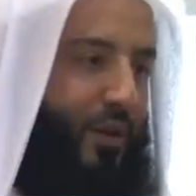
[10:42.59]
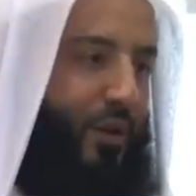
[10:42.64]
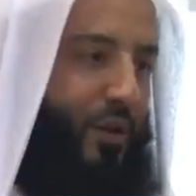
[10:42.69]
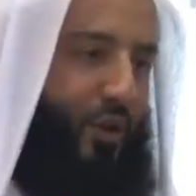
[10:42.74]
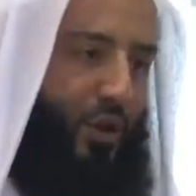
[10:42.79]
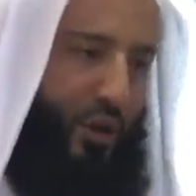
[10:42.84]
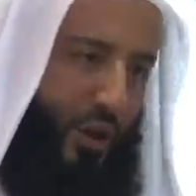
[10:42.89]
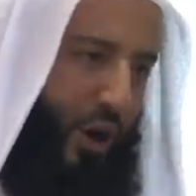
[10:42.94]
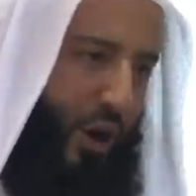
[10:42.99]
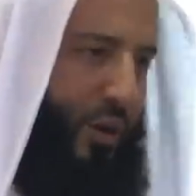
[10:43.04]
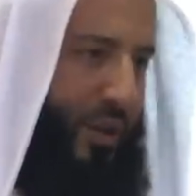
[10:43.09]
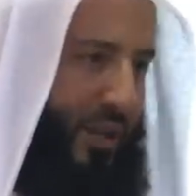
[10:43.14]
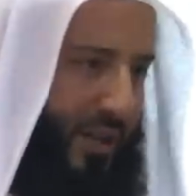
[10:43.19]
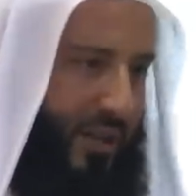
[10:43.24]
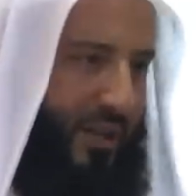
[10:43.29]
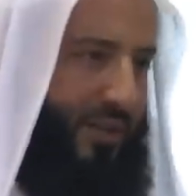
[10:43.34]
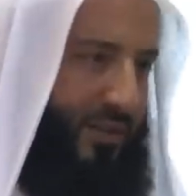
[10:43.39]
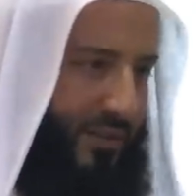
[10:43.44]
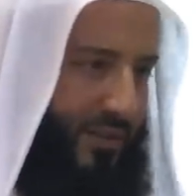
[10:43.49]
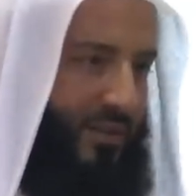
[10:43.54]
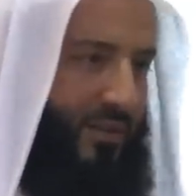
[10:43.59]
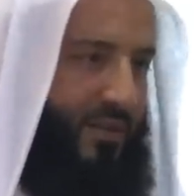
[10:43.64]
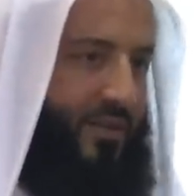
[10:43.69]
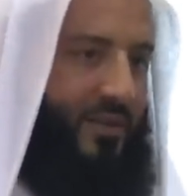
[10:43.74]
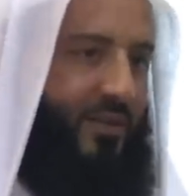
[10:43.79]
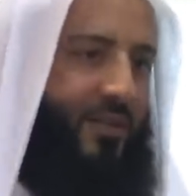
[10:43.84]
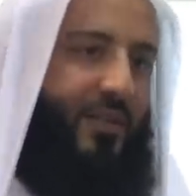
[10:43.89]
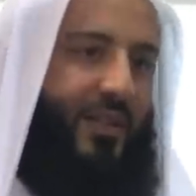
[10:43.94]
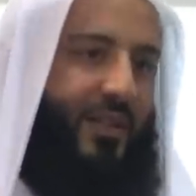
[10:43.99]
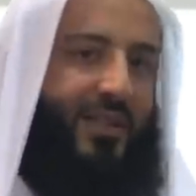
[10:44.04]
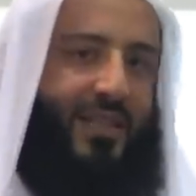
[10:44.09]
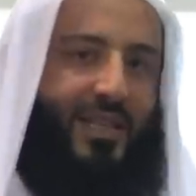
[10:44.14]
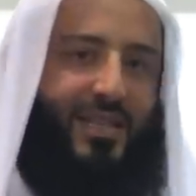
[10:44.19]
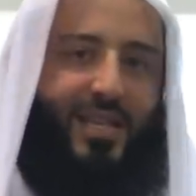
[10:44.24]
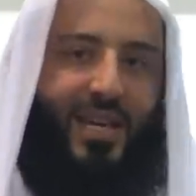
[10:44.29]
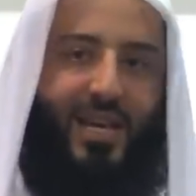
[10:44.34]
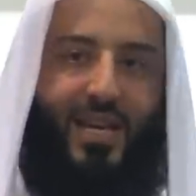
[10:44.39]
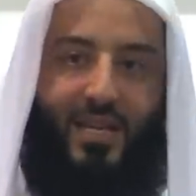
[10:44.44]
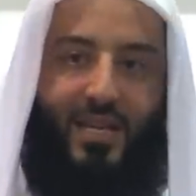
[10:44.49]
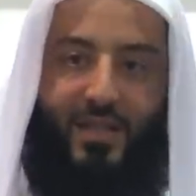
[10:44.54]
You know, the
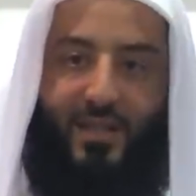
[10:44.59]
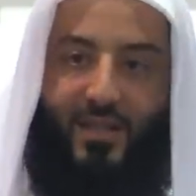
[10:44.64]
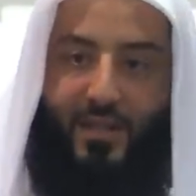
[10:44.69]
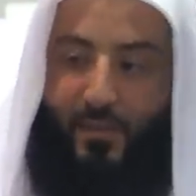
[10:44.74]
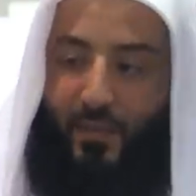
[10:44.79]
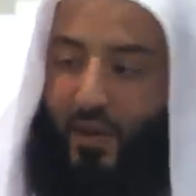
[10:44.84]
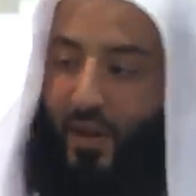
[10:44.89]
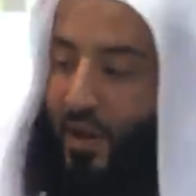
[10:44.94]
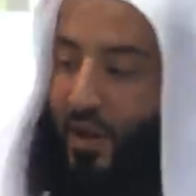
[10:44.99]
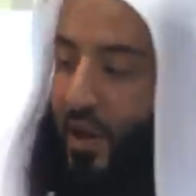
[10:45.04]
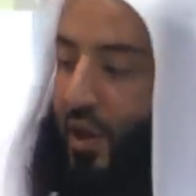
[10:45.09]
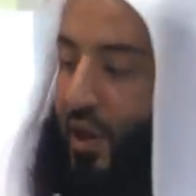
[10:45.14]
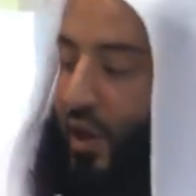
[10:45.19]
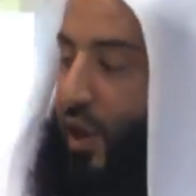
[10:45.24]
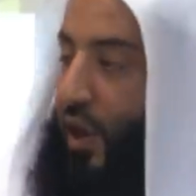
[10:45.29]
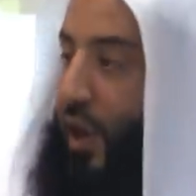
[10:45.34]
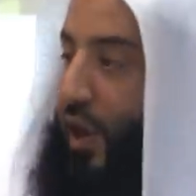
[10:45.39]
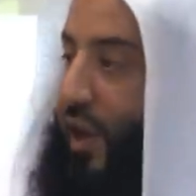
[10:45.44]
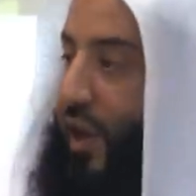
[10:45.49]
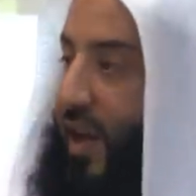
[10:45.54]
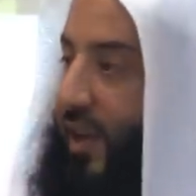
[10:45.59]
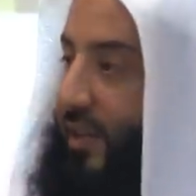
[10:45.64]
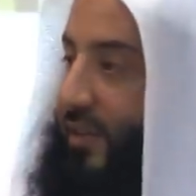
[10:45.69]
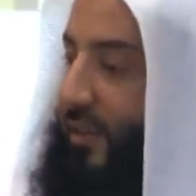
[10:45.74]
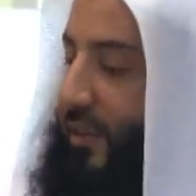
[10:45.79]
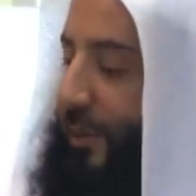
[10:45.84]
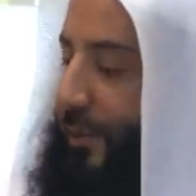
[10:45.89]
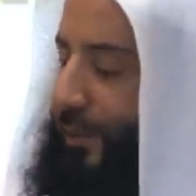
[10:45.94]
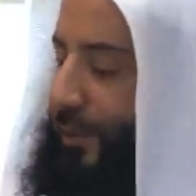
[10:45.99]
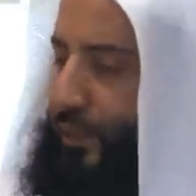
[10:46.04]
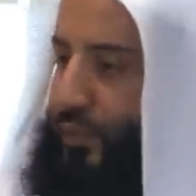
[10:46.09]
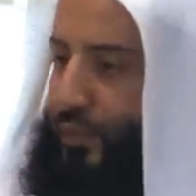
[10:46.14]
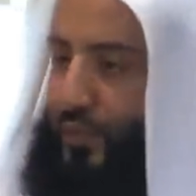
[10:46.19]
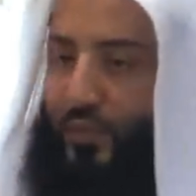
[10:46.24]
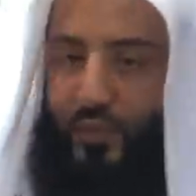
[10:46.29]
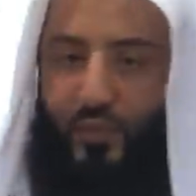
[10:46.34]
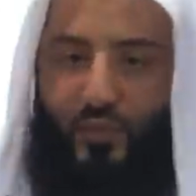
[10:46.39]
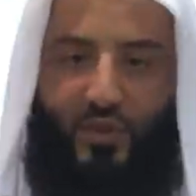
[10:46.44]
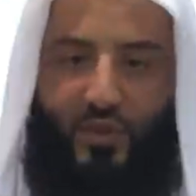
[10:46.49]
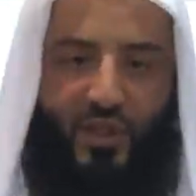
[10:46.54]
disease. Yet,
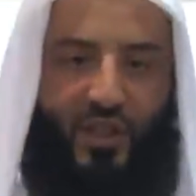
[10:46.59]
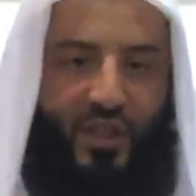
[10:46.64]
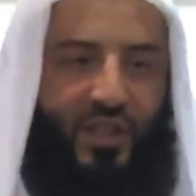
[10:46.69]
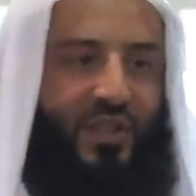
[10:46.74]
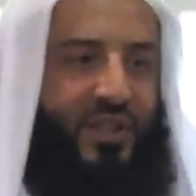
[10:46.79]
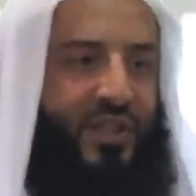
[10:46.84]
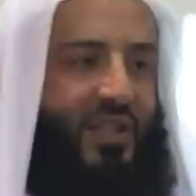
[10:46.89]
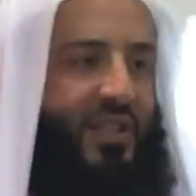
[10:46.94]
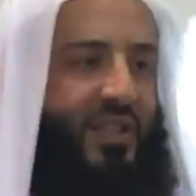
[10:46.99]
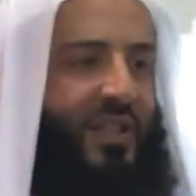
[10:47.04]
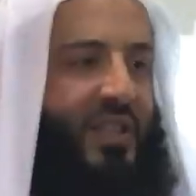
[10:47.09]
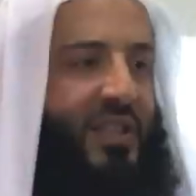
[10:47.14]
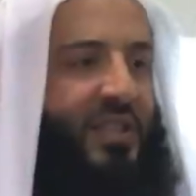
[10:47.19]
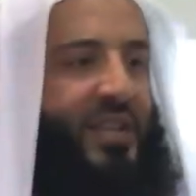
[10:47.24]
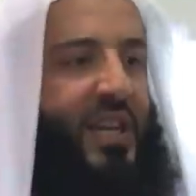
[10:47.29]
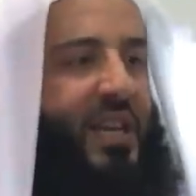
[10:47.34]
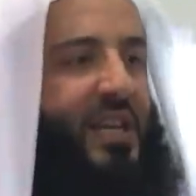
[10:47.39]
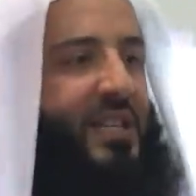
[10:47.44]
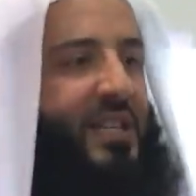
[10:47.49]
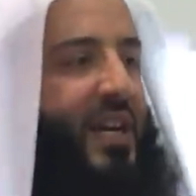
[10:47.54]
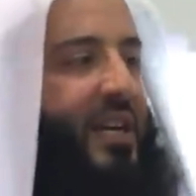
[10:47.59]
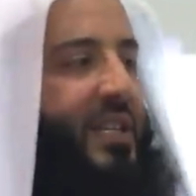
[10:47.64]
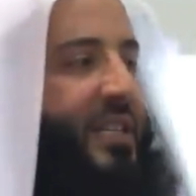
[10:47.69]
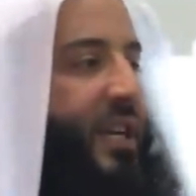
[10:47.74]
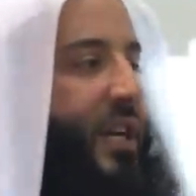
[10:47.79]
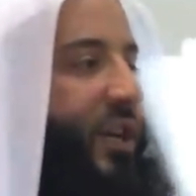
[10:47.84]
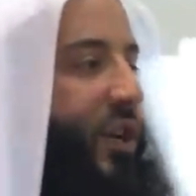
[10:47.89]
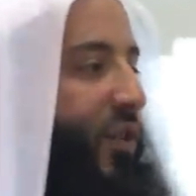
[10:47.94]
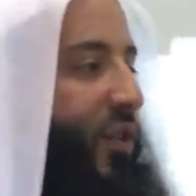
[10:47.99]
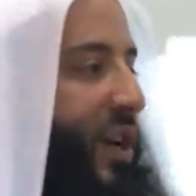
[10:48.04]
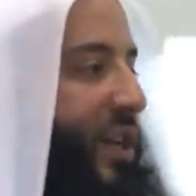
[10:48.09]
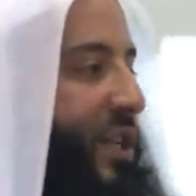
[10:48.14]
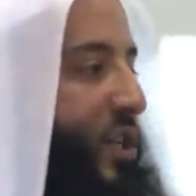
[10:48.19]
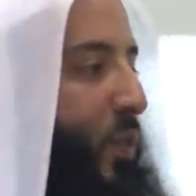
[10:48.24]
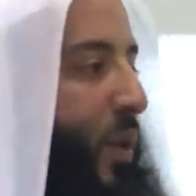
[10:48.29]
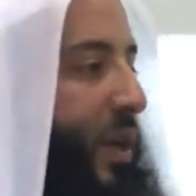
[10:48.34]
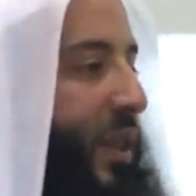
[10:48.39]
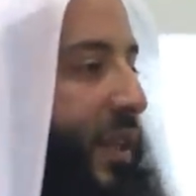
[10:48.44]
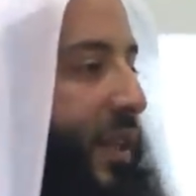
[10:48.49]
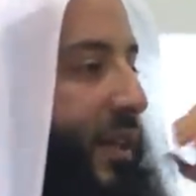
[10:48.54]
the disease has increased
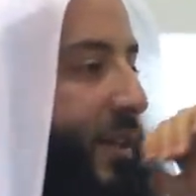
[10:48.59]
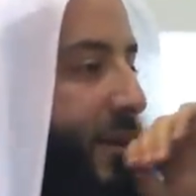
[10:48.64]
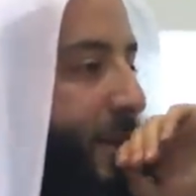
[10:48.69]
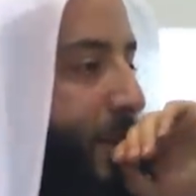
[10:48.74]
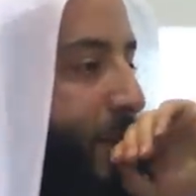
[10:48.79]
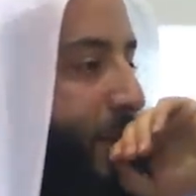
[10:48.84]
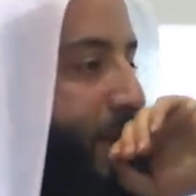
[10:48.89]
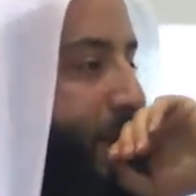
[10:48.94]
with it.